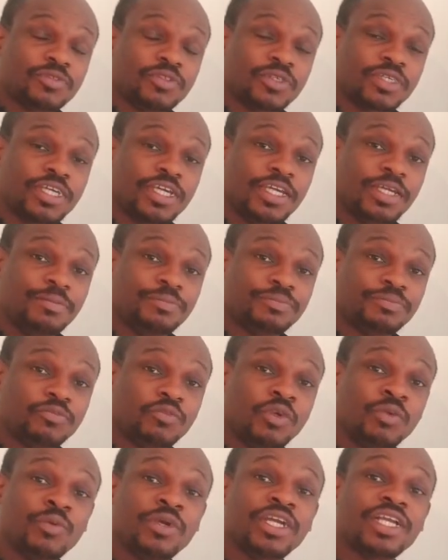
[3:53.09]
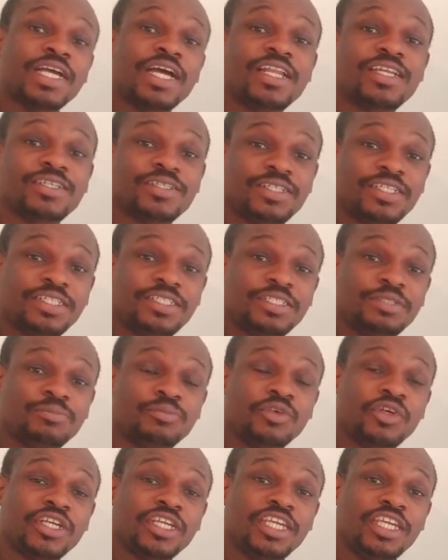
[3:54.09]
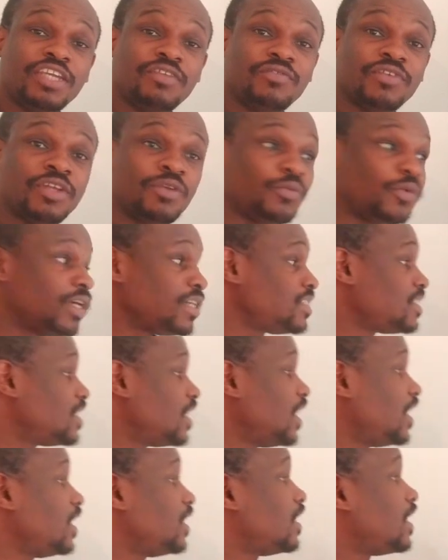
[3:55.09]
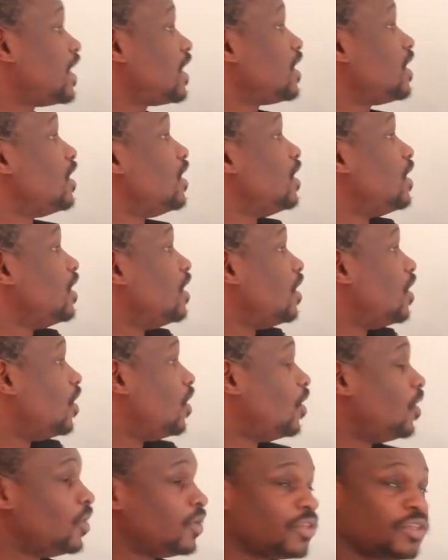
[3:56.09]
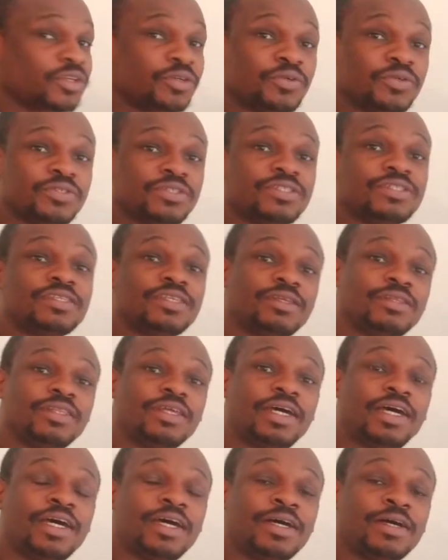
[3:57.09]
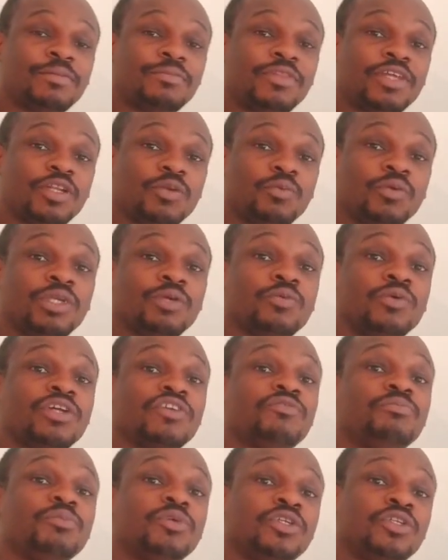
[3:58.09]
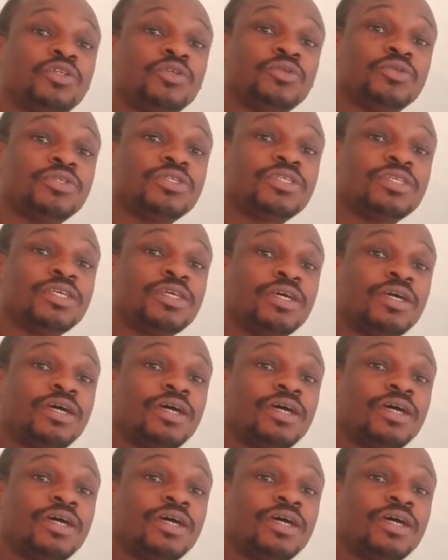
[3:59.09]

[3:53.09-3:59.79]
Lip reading: Okay, when we're calculating break-even, we're saying that all the goods that we would have produced